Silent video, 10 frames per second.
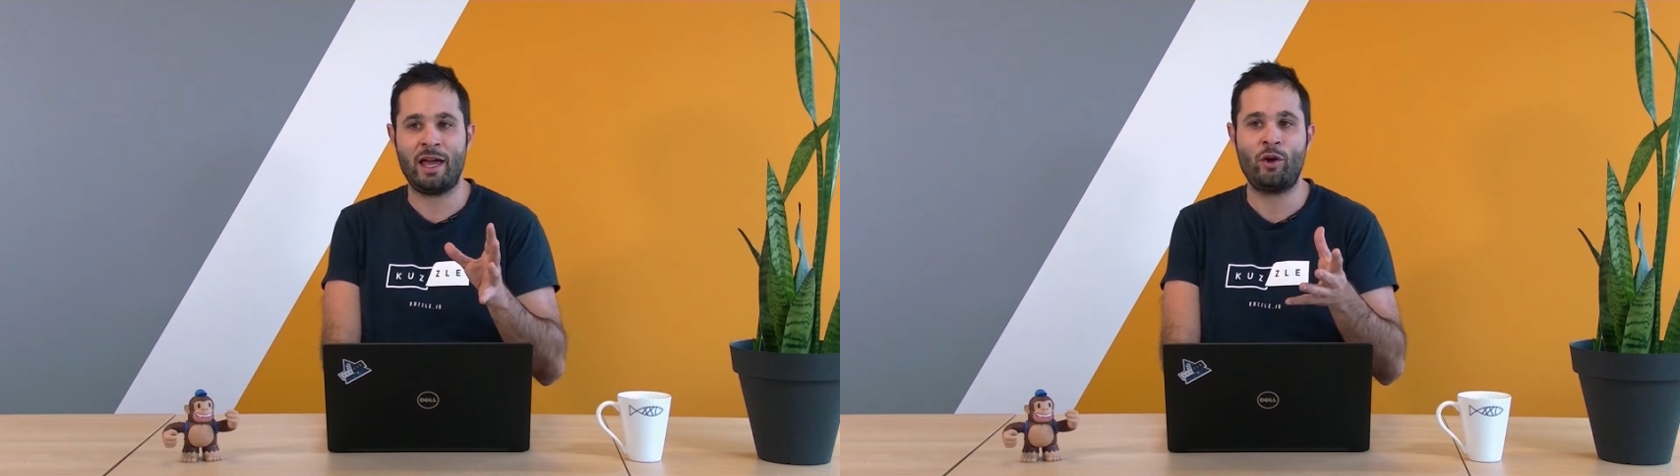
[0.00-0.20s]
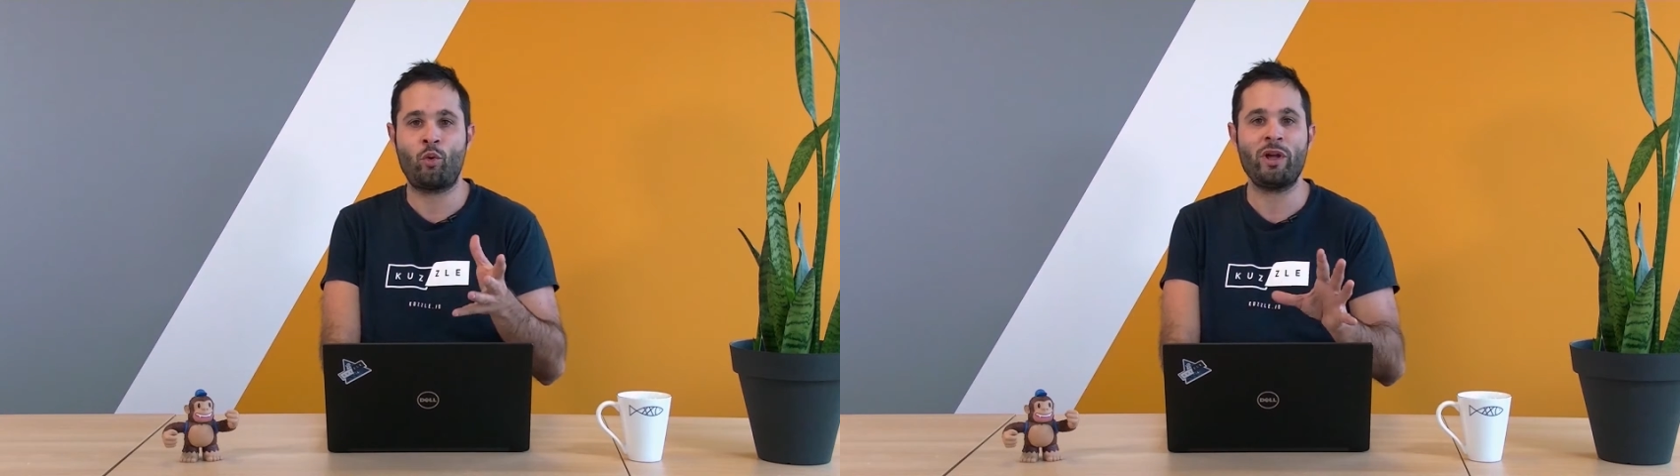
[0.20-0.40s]

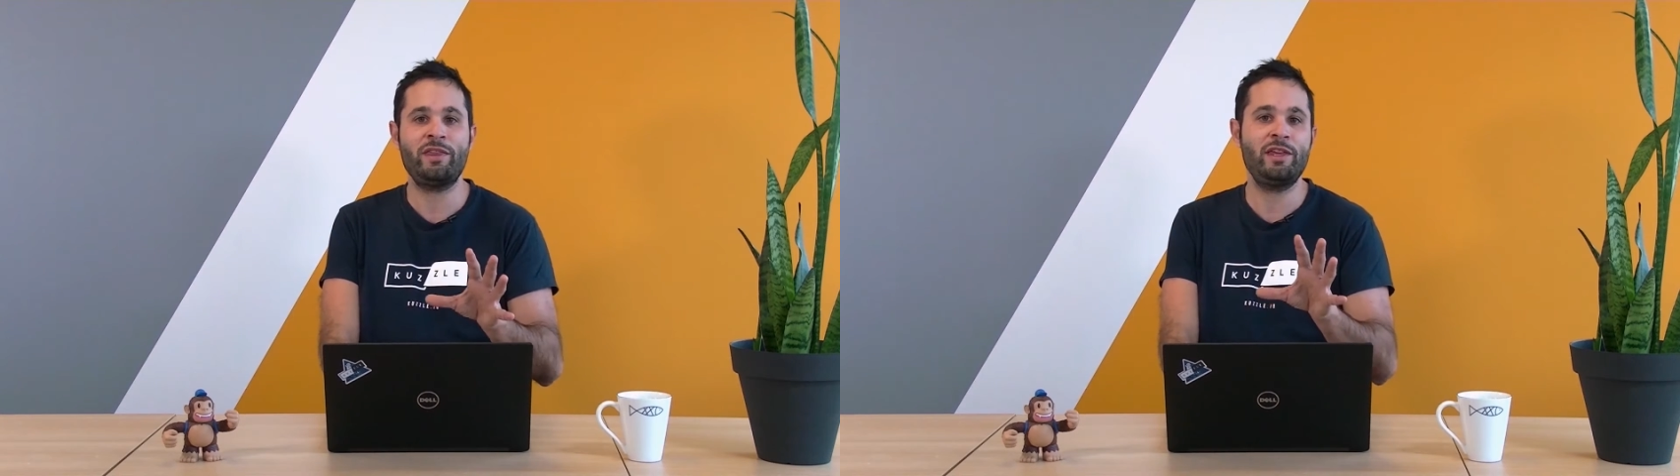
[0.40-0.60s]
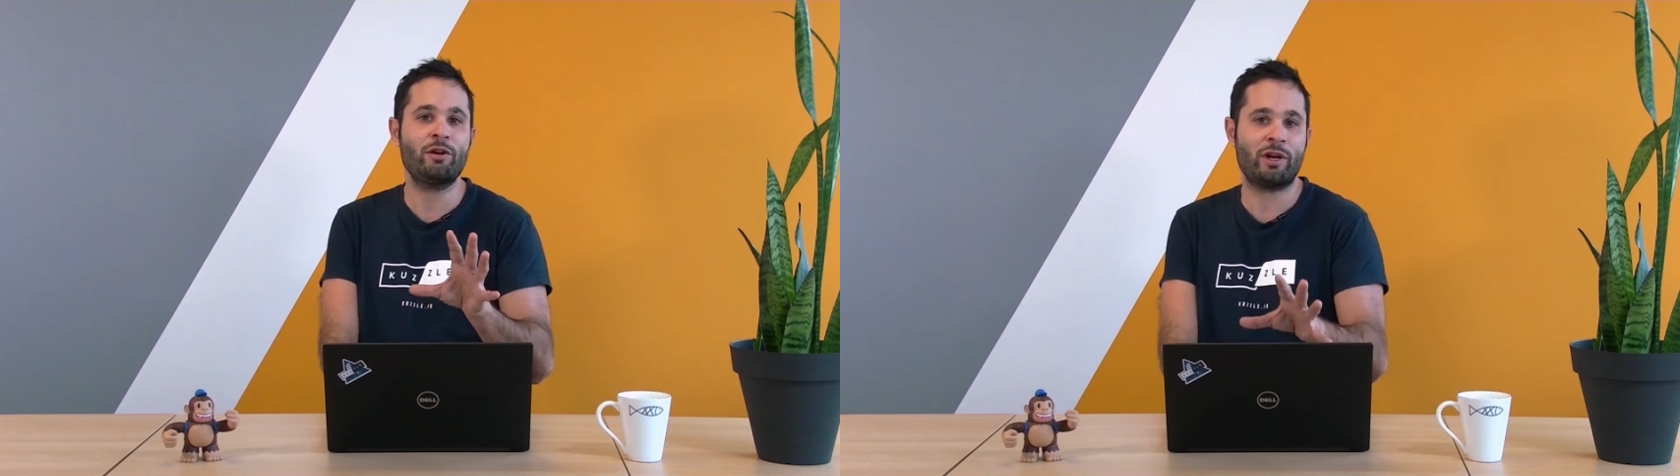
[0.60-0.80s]
a
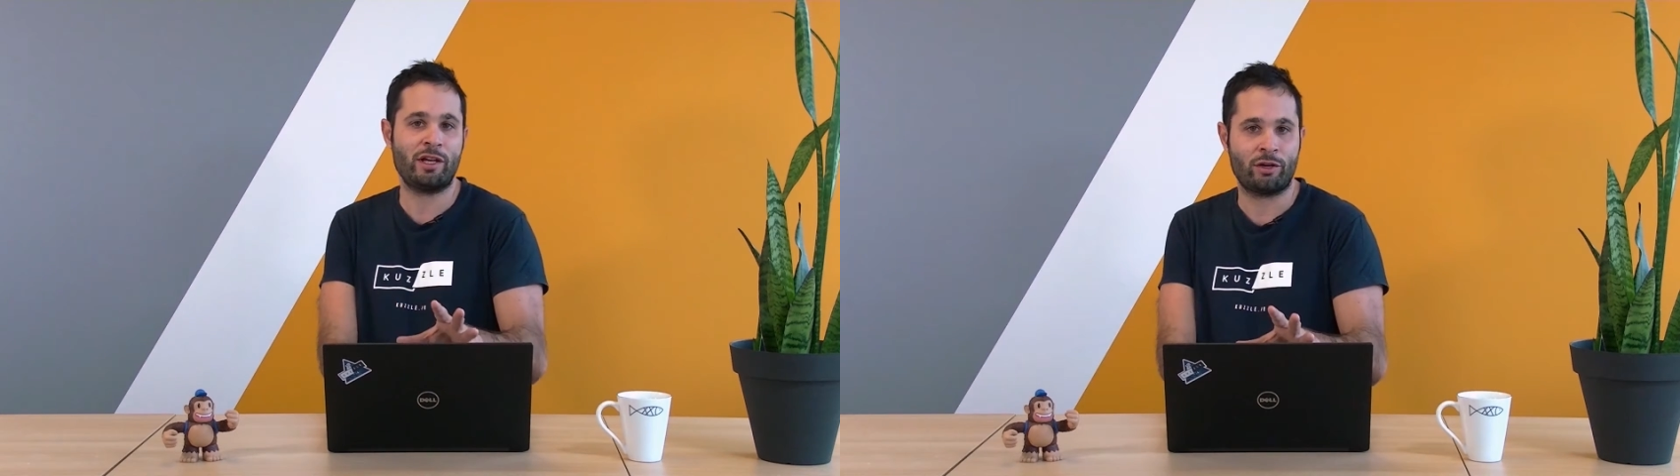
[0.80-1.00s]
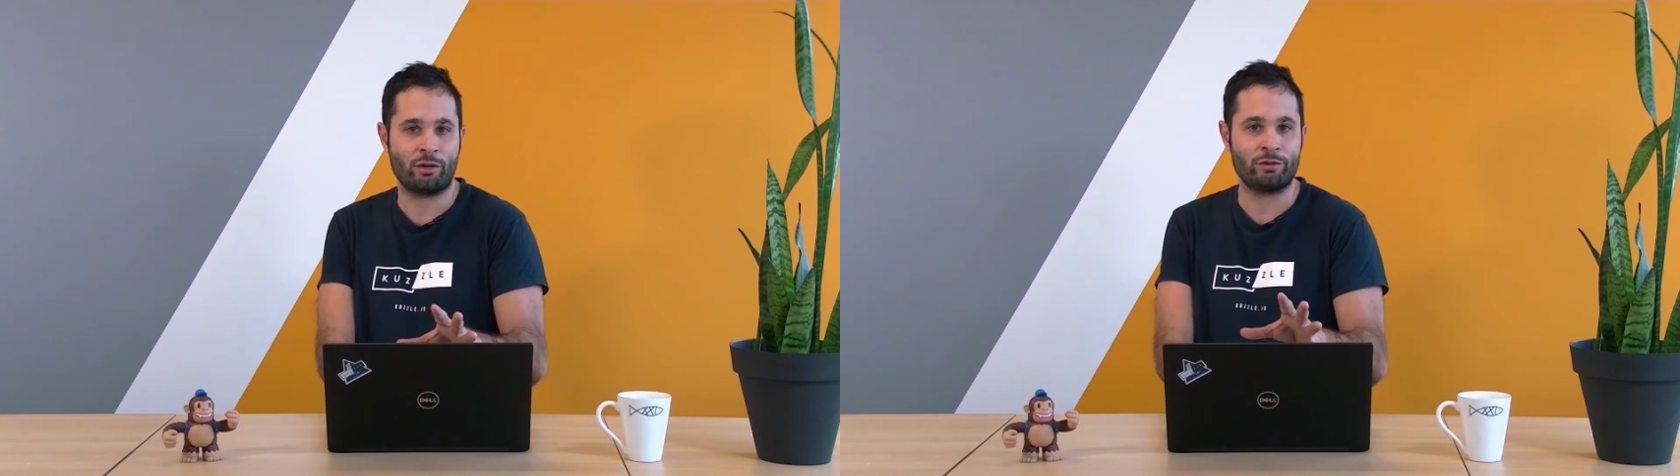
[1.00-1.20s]
quite
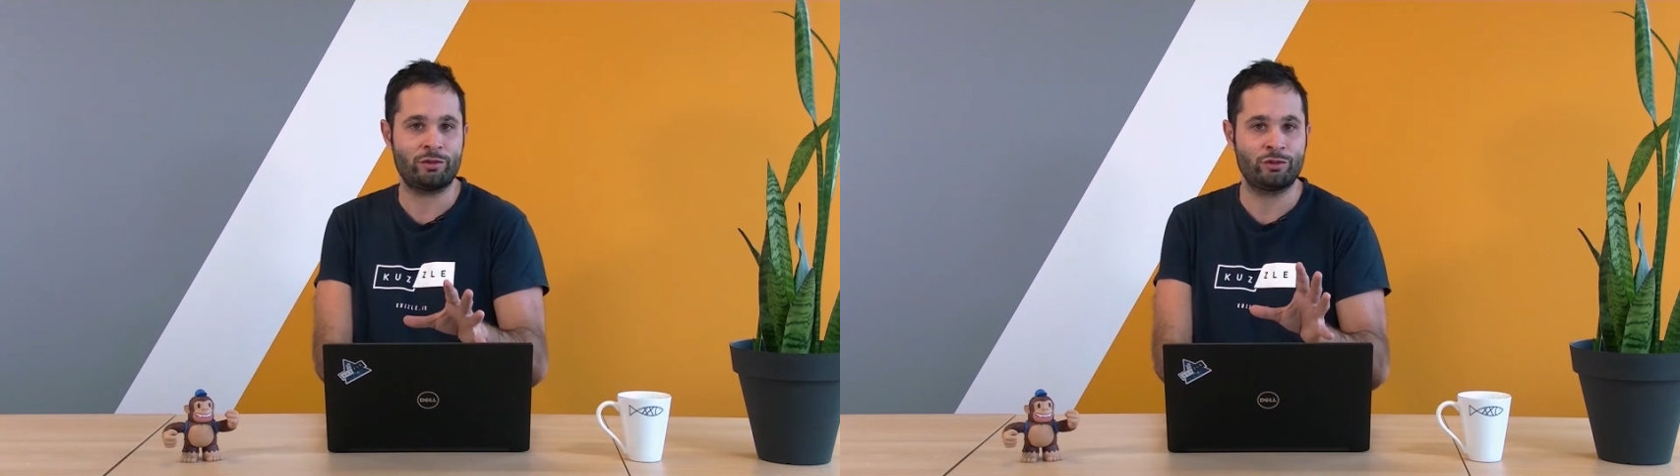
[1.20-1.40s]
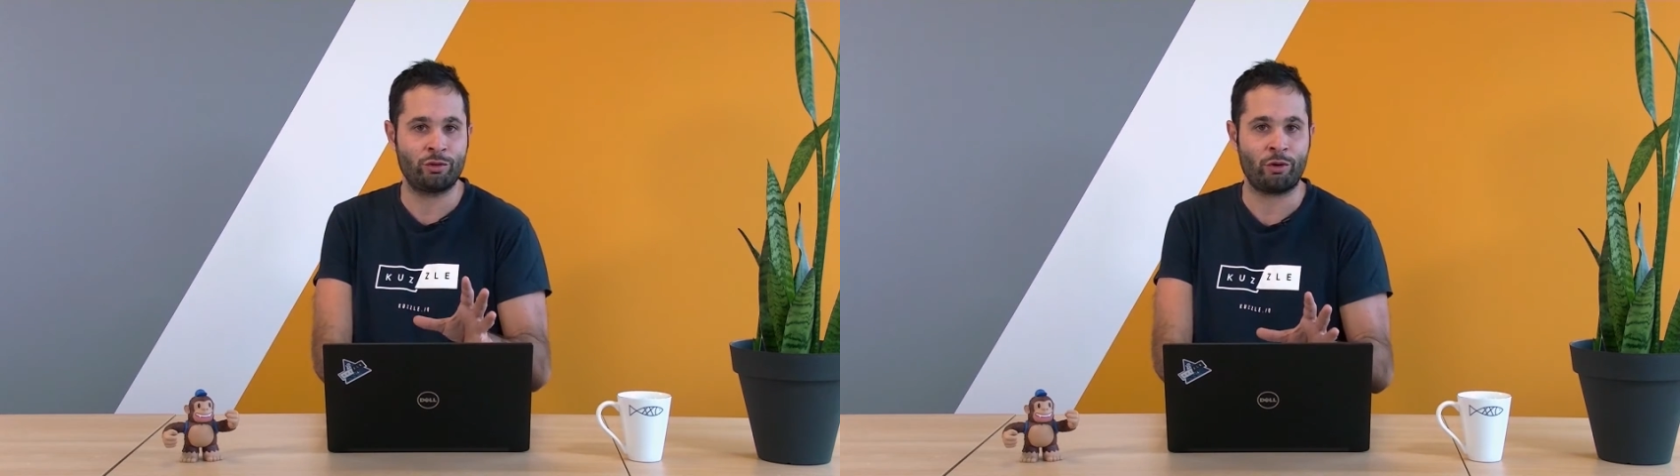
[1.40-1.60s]
theoretical
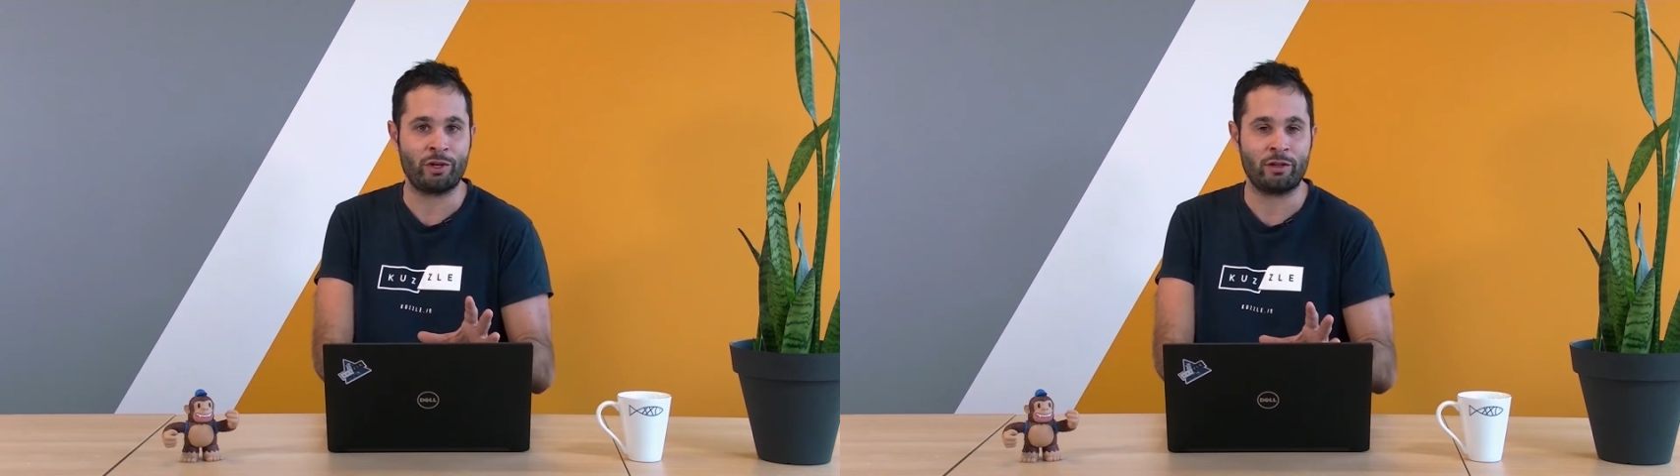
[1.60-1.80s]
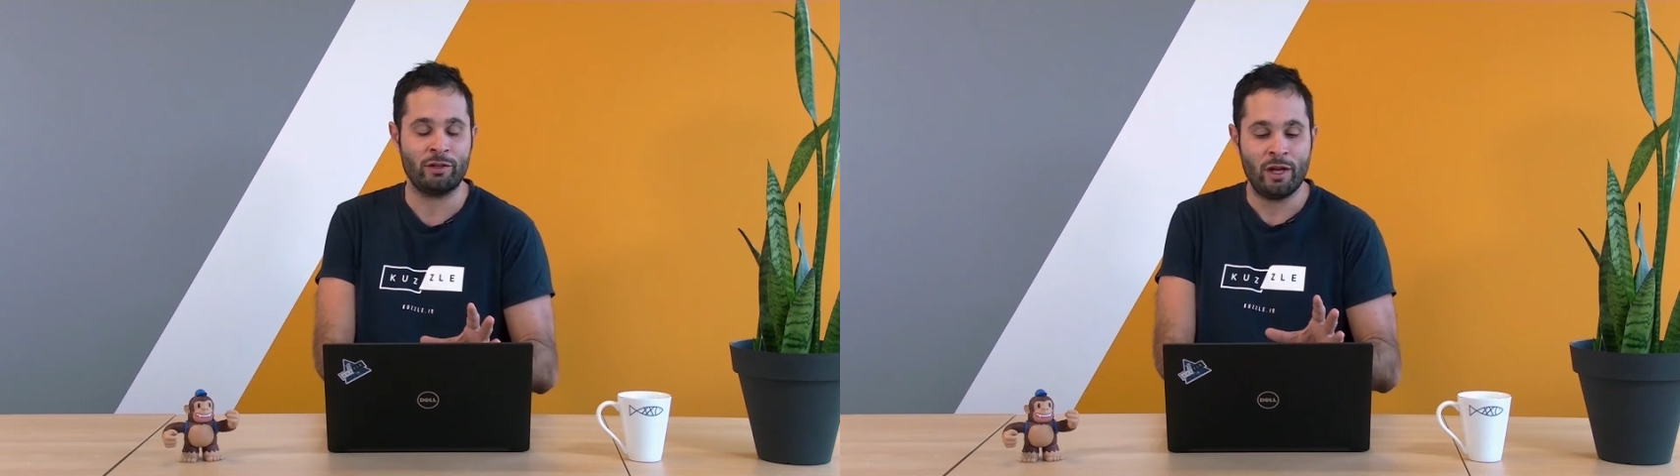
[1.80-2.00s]

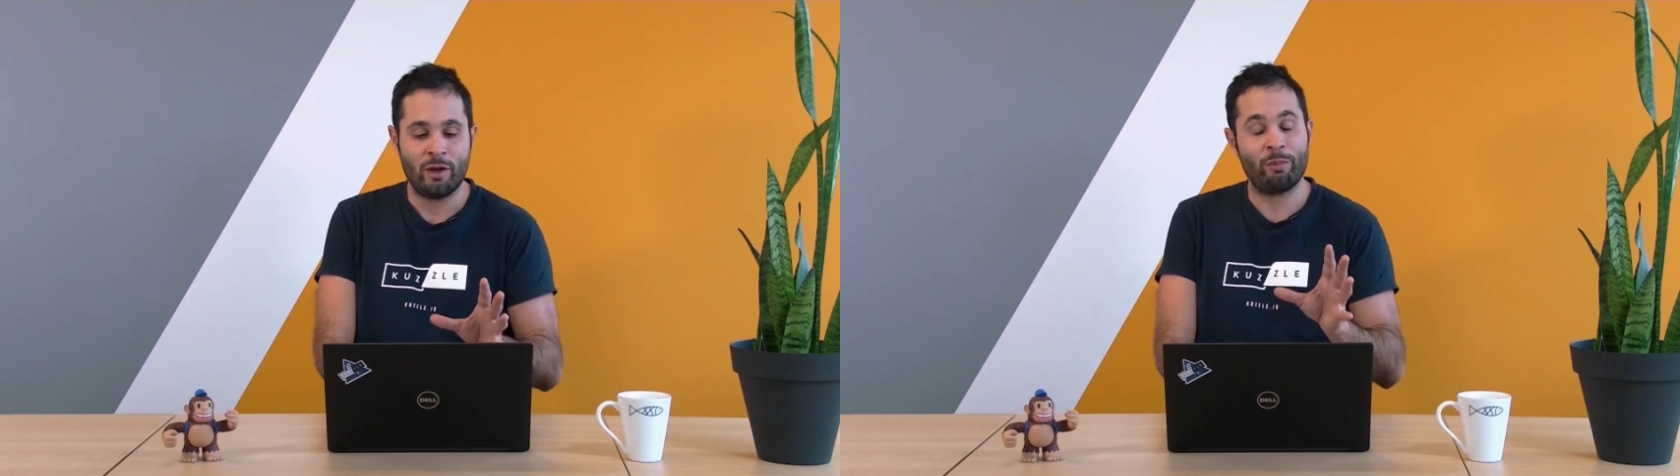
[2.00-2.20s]
tutorial,